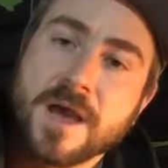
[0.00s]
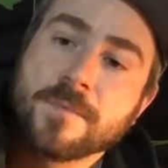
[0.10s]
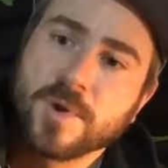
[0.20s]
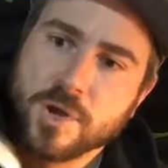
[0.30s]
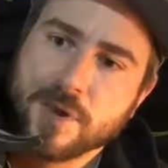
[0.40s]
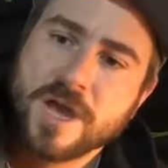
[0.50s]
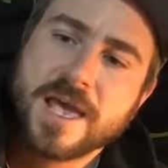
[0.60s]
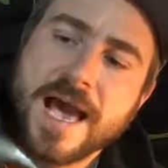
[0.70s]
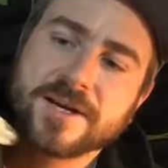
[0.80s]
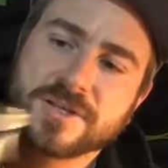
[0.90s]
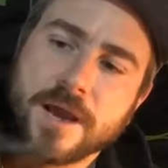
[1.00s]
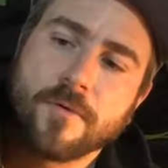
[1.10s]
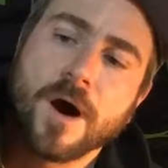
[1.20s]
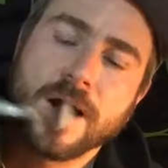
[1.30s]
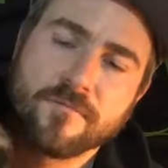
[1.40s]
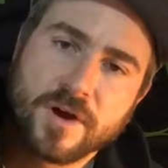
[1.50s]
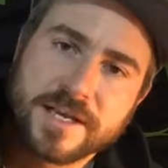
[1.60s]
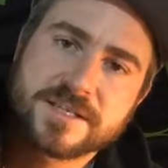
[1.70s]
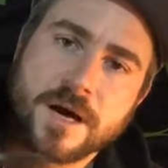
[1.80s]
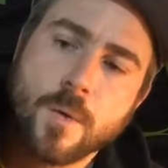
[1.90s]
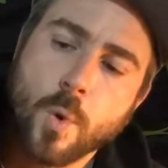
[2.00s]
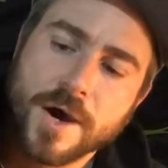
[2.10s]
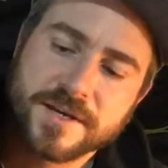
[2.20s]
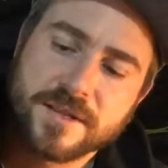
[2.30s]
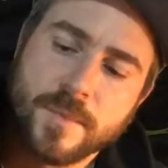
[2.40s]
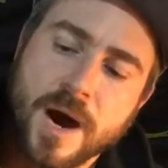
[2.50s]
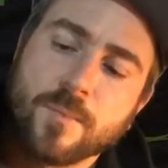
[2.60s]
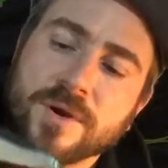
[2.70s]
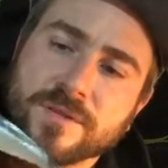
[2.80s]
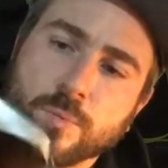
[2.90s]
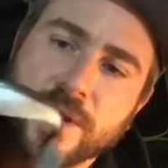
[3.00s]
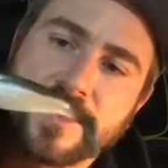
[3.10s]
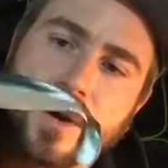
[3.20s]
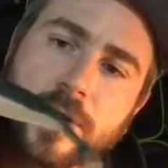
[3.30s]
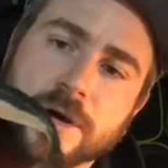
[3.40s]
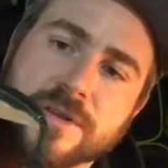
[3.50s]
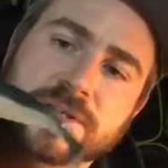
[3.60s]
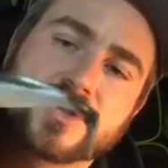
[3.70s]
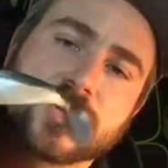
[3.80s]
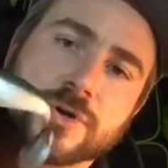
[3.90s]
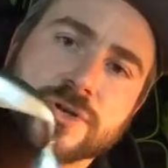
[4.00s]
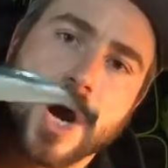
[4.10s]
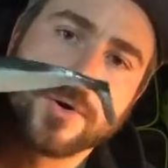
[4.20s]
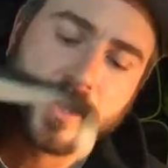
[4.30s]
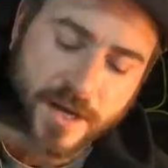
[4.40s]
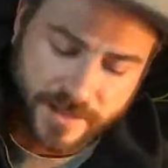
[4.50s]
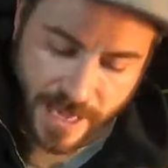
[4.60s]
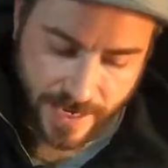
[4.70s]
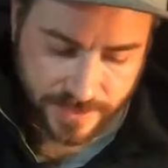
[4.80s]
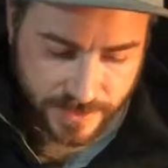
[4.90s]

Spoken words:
but you can catch their eye and really start winding them up with a lure that's two-tone like that.